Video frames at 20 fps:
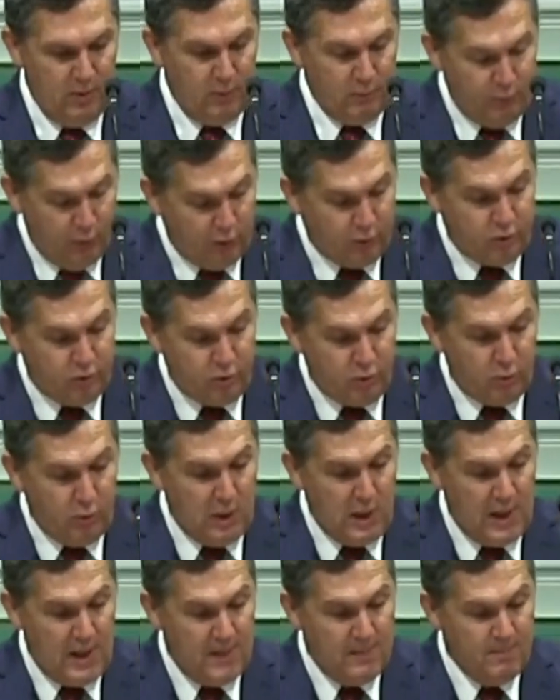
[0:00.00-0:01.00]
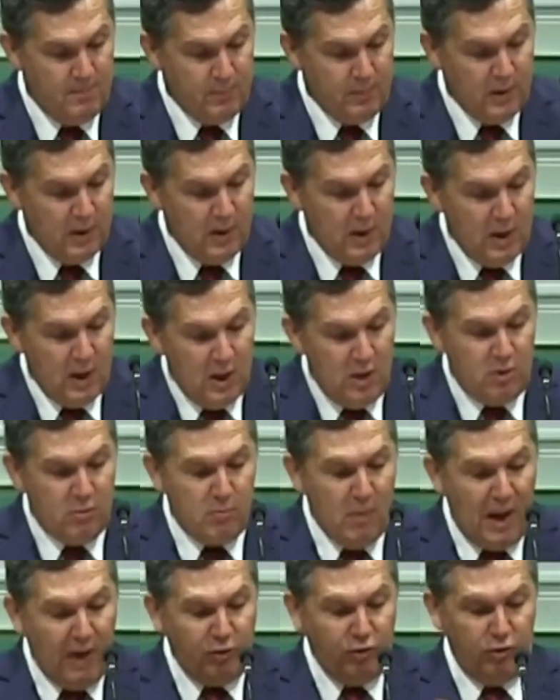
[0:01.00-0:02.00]
Verse 3, and his
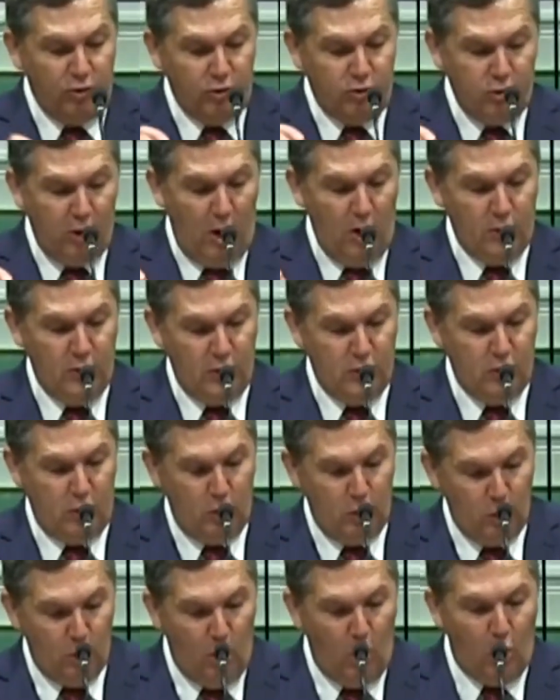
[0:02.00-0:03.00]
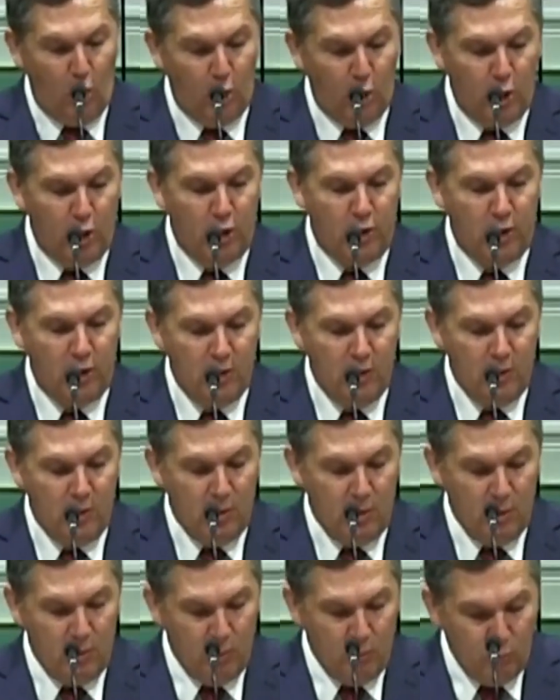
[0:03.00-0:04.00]
master saw that the Lord
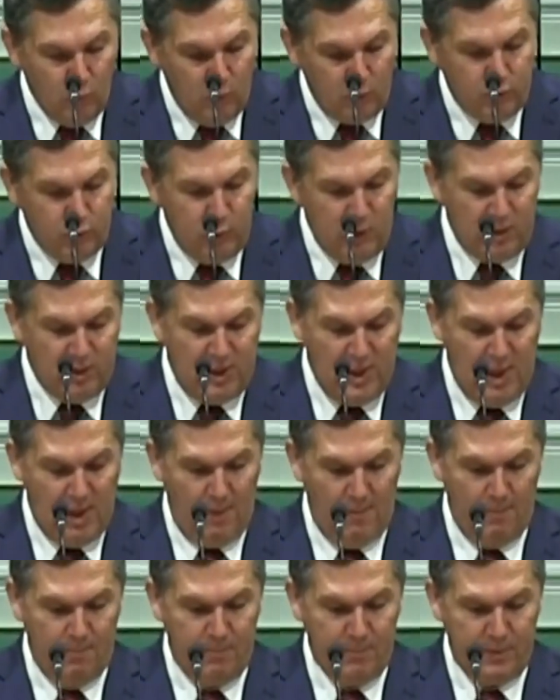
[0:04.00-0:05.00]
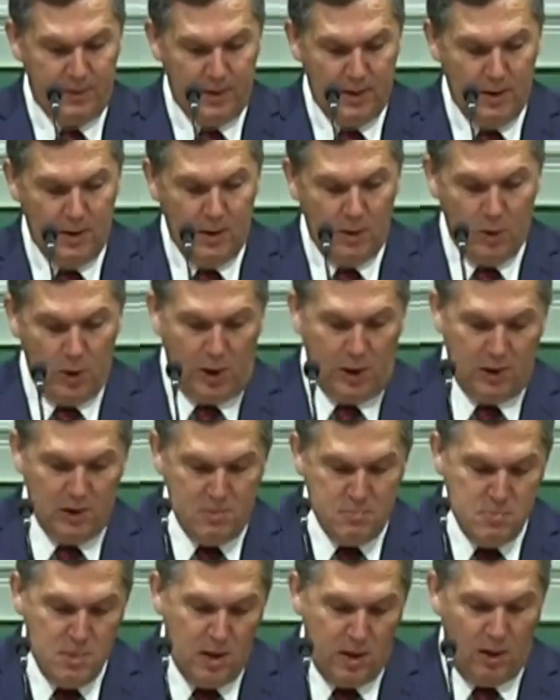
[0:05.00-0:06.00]
was with him. Look at the
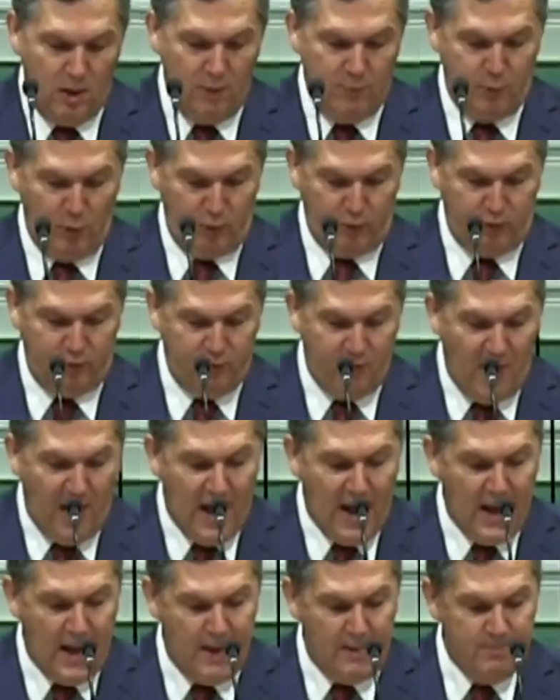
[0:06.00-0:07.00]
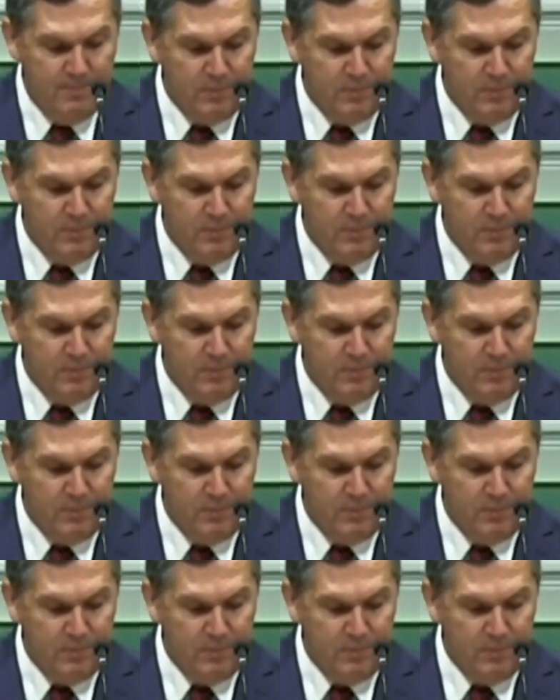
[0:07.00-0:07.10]
middle of verse 5.